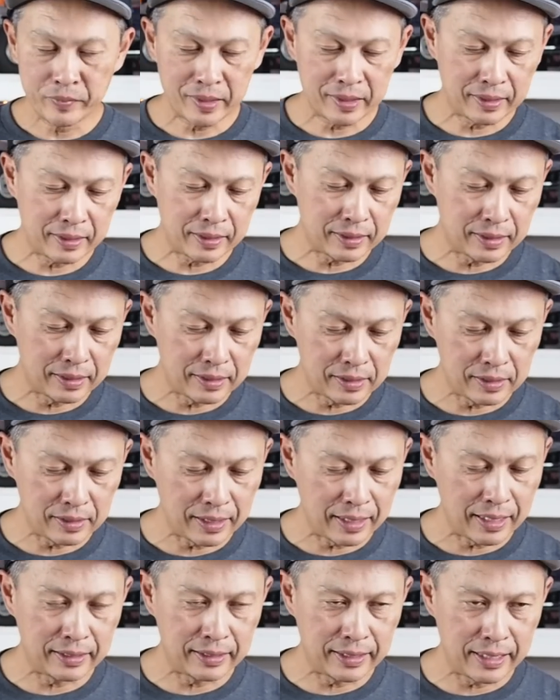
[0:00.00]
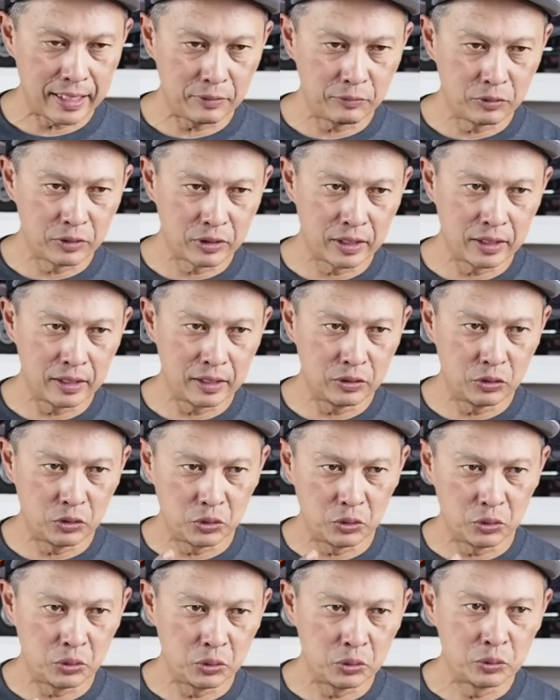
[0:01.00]
uh, and then we're gonna
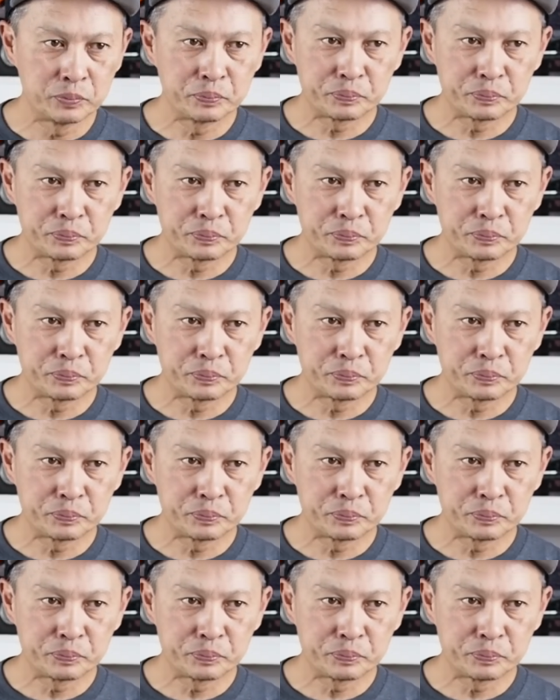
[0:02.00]
do